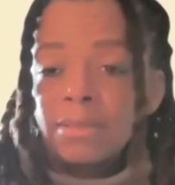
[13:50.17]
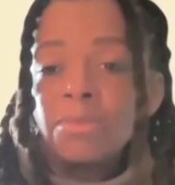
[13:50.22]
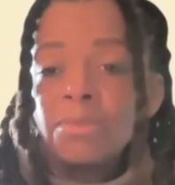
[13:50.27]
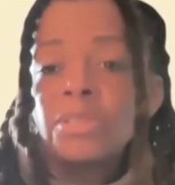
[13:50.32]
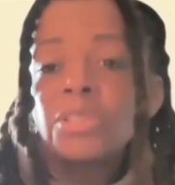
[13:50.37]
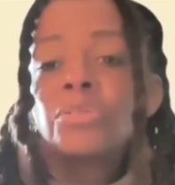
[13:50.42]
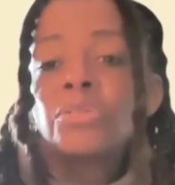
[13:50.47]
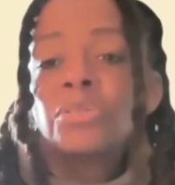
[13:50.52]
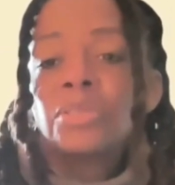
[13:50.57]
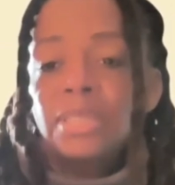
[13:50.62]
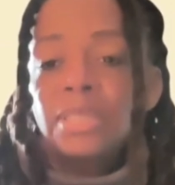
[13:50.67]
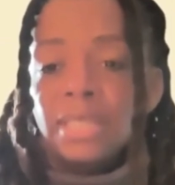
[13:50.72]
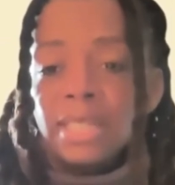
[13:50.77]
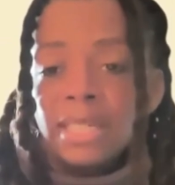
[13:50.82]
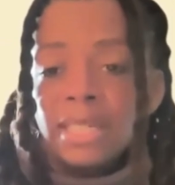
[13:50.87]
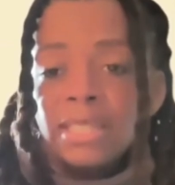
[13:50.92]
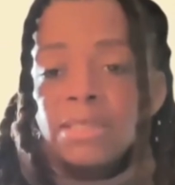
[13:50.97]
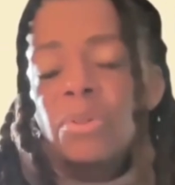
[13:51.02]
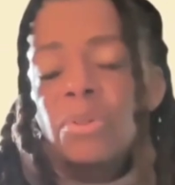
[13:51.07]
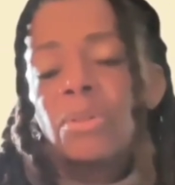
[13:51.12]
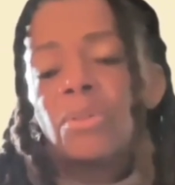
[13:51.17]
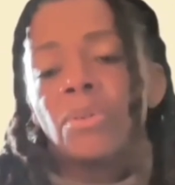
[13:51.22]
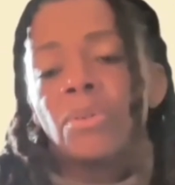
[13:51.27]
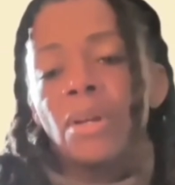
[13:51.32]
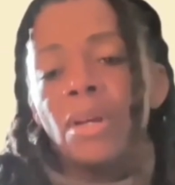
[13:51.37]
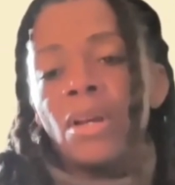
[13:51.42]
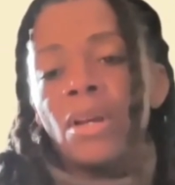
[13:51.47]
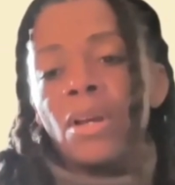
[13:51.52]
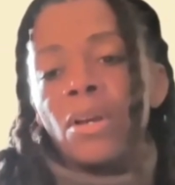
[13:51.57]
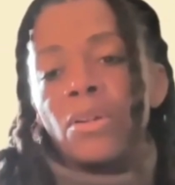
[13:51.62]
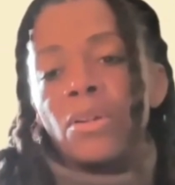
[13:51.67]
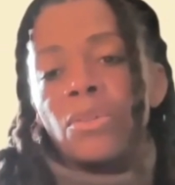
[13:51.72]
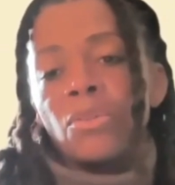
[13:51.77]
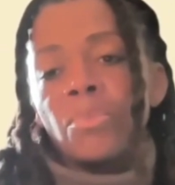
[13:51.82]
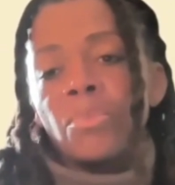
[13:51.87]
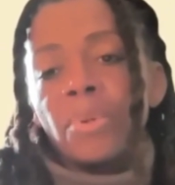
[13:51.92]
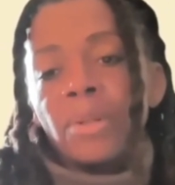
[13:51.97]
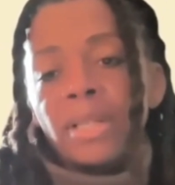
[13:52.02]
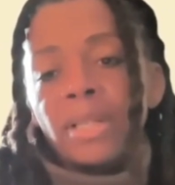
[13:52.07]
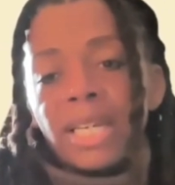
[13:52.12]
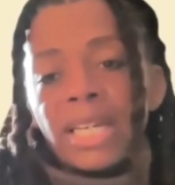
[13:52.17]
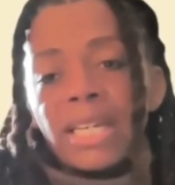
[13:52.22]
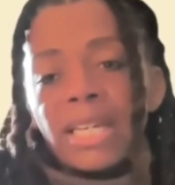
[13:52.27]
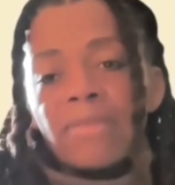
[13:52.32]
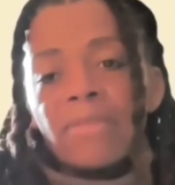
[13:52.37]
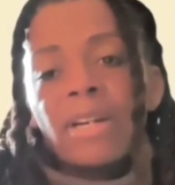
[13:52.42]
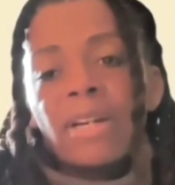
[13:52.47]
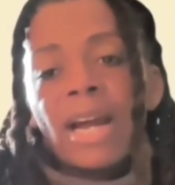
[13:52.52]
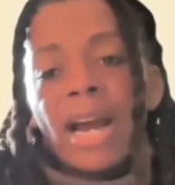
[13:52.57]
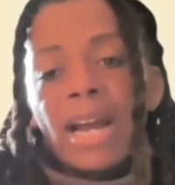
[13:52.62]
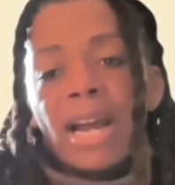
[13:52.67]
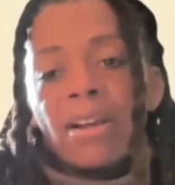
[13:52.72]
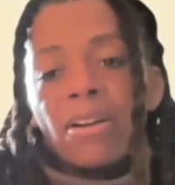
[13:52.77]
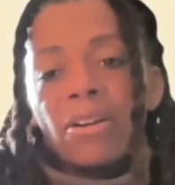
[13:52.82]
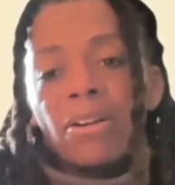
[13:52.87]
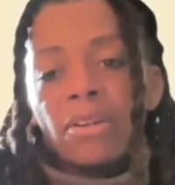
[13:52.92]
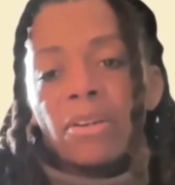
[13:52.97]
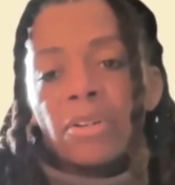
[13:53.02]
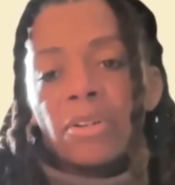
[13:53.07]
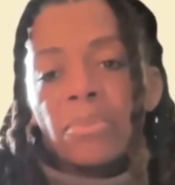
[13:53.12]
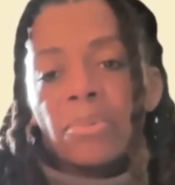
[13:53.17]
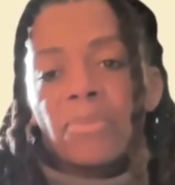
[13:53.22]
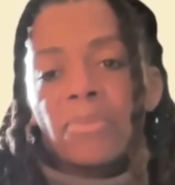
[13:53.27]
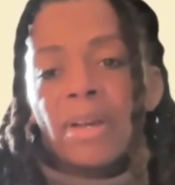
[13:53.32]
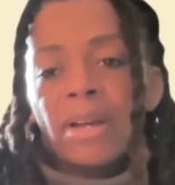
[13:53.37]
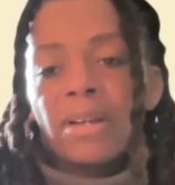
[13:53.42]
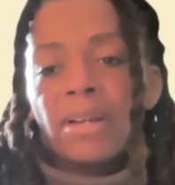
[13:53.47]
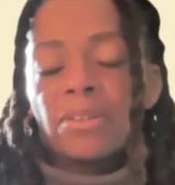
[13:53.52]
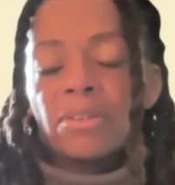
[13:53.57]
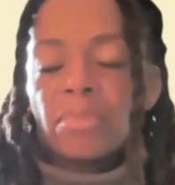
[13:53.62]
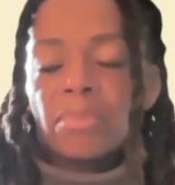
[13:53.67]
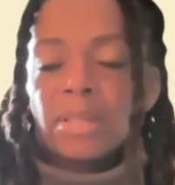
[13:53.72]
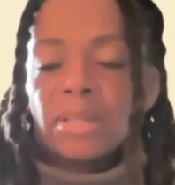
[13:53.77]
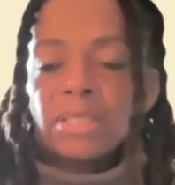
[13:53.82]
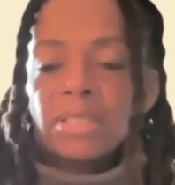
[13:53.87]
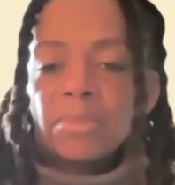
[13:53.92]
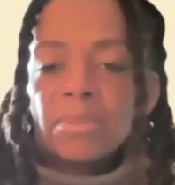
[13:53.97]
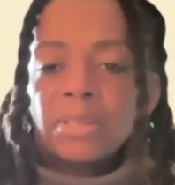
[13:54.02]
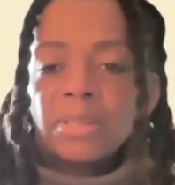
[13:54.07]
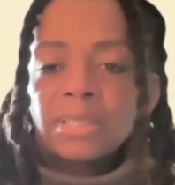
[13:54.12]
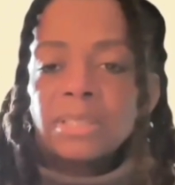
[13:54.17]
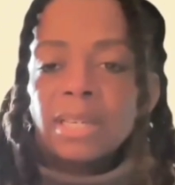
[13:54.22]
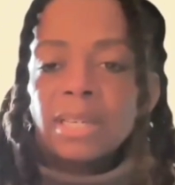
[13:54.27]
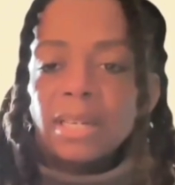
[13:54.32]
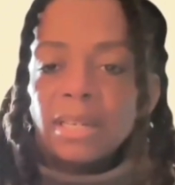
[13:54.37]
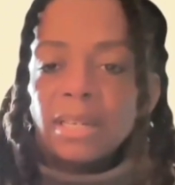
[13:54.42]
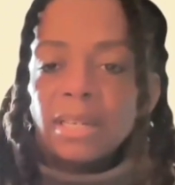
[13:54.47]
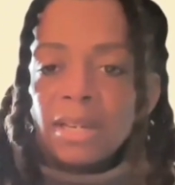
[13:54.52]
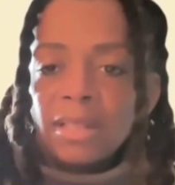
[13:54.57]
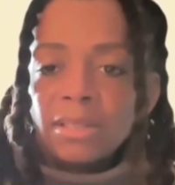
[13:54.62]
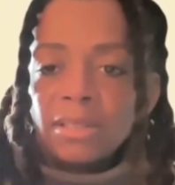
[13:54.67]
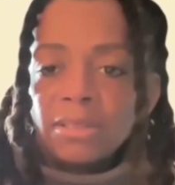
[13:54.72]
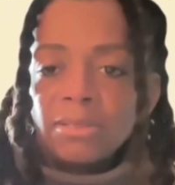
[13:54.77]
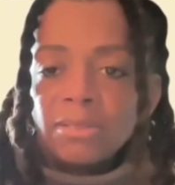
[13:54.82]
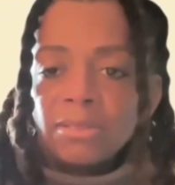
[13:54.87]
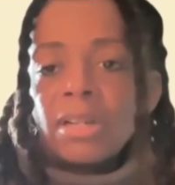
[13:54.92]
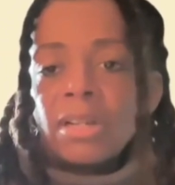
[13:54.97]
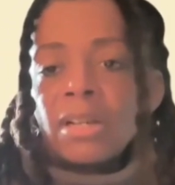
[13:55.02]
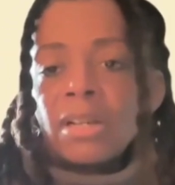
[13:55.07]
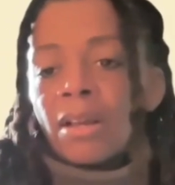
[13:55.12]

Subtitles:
What you see is when you believe in a hierarchy of human value based upon skin color,